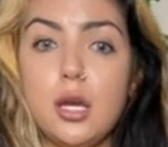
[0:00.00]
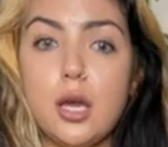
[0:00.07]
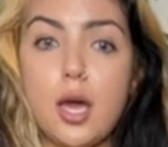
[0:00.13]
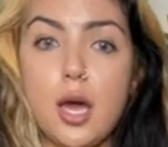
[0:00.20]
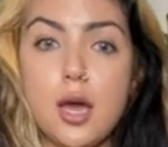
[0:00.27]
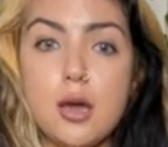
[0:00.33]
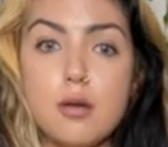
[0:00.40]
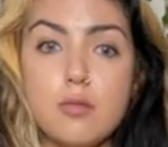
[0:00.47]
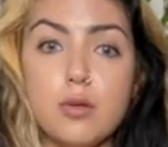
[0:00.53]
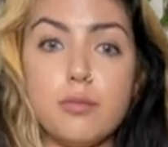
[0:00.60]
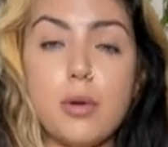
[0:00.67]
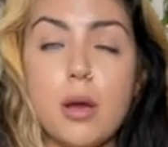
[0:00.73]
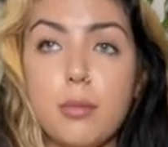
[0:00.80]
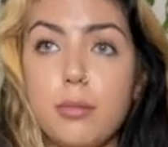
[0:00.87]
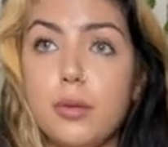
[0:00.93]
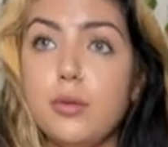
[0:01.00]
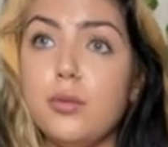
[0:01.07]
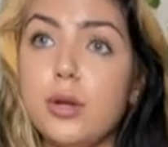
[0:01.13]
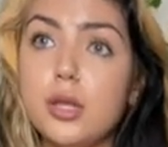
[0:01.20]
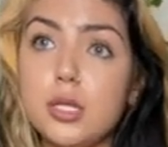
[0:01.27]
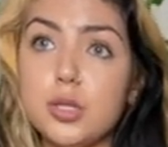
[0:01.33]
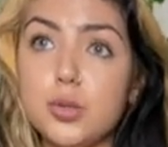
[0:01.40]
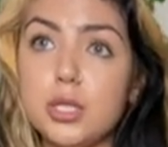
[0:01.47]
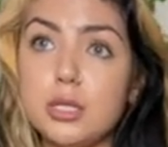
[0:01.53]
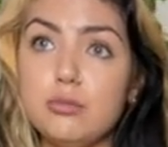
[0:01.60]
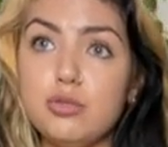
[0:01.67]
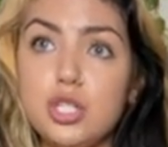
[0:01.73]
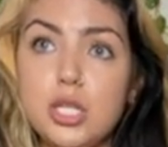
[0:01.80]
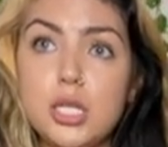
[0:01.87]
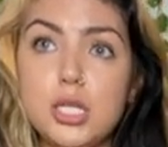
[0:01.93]
I would probably wear this with some
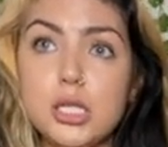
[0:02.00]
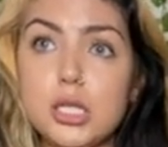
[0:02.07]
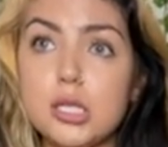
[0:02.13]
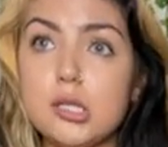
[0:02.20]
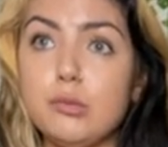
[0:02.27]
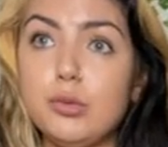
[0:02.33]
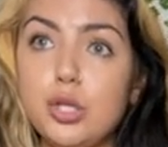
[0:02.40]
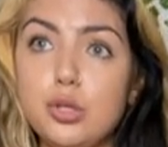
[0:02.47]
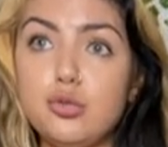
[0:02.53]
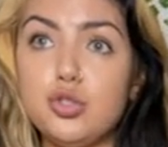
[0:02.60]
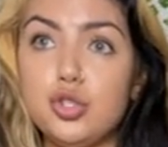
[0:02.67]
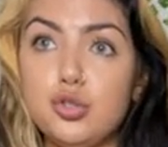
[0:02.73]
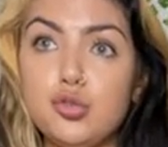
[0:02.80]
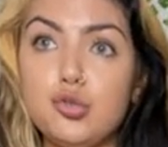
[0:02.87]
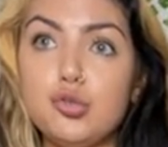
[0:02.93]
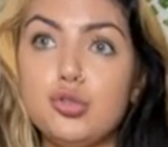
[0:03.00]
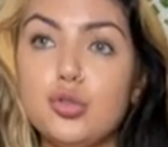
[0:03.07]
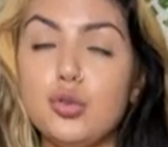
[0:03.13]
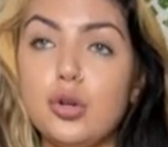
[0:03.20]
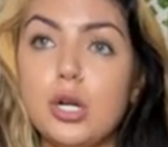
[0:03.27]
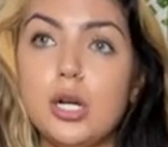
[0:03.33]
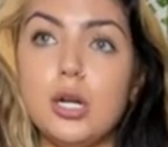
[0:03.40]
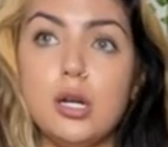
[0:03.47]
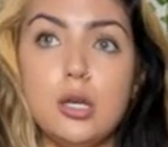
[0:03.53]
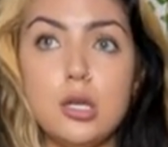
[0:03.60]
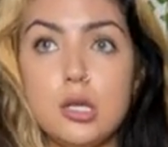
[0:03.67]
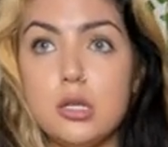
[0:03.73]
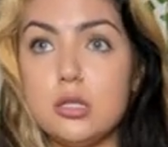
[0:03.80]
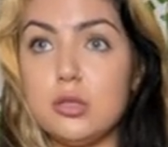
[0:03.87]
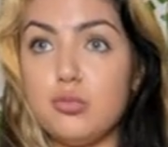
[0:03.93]
jeans and some cute shoes or
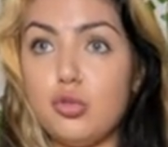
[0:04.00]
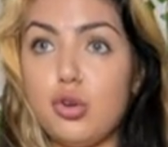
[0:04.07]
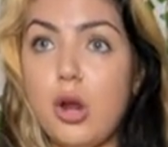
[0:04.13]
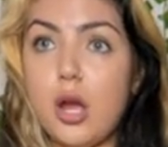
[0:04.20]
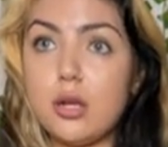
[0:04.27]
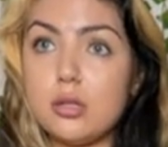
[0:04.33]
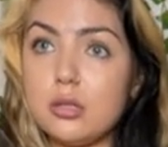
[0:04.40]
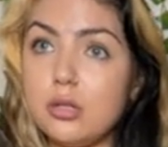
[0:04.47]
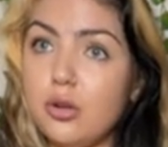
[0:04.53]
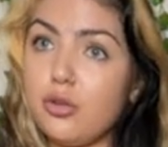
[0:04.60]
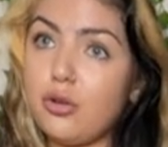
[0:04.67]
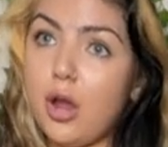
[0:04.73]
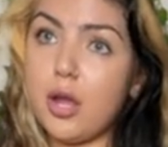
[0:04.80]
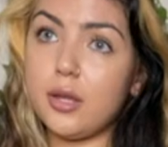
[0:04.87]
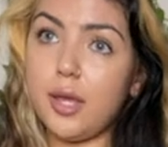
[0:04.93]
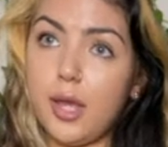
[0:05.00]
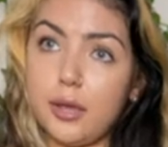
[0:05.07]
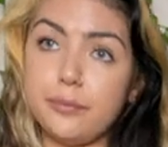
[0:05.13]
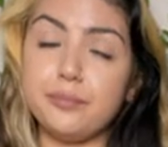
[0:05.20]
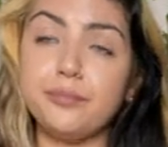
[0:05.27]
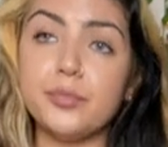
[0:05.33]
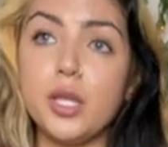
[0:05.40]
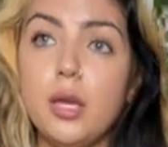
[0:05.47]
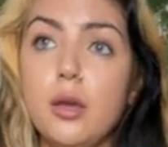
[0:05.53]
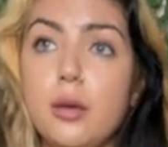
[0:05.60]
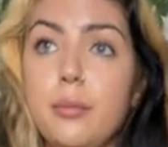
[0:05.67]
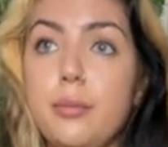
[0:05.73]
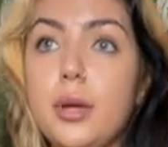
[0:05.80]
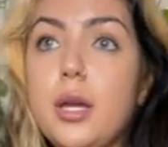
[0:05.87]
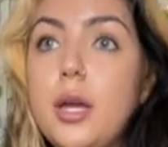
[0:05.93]
some Crocs, you know, Croc gang.
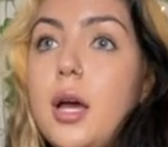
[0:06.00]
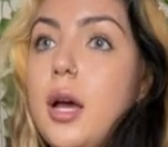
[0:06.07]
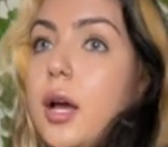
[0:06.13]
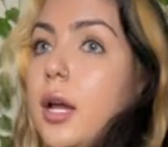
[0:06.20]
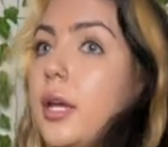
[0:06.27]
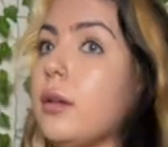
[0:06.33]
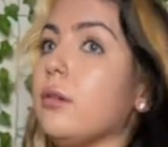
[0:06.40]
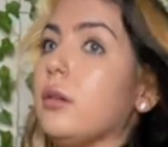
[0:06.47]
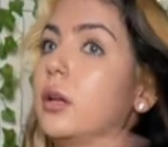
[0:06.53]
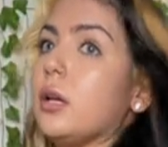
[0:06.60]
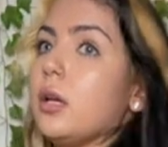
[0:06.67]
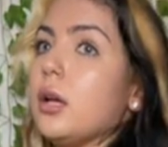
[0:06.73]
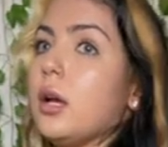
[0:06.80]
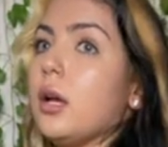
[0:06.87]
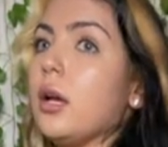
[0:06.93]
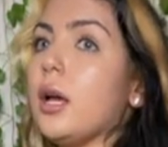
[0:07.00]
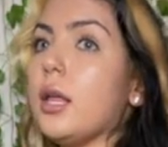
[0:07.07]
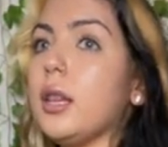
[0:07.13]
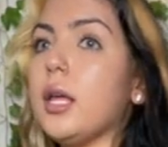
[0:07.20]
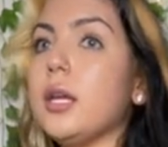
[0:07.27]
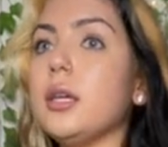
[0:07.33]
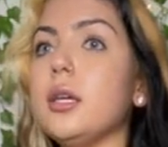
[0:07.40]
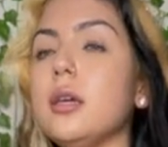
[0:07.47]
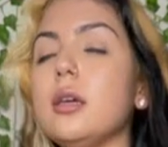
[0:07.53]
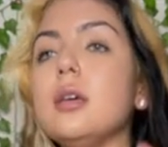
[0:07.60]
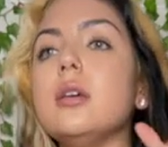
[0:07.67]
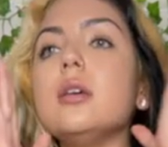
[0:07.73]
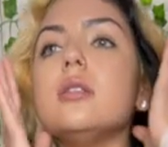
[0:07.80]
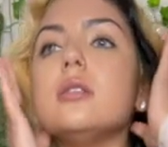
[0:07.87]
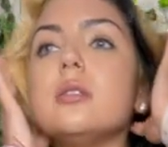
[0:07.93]
But I, I like it.
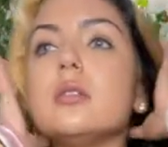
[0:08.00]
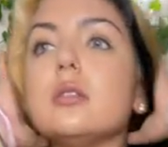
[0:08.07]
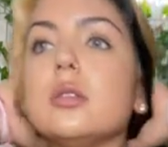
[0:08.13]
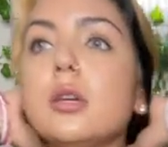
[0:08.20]
It's